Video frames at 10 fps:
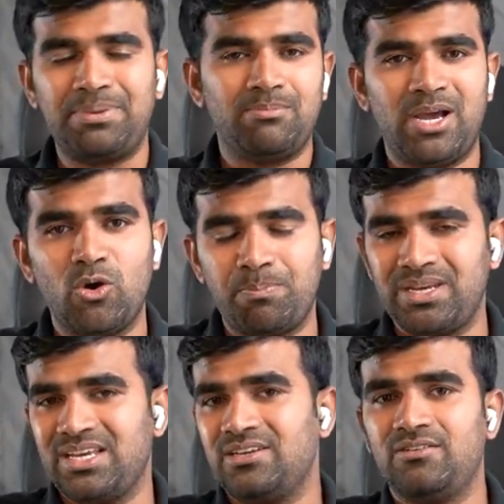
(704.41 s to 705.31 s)
in my
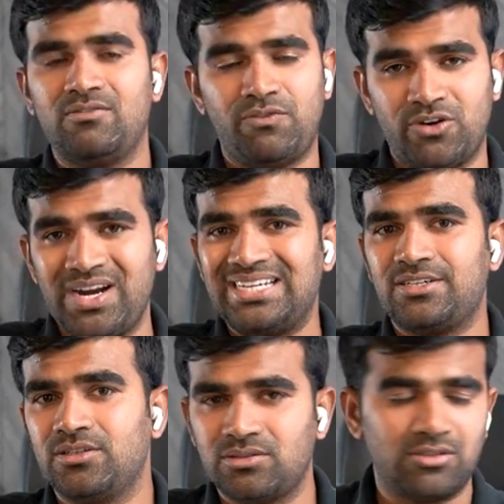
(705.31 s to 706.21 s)
opinion, for renters.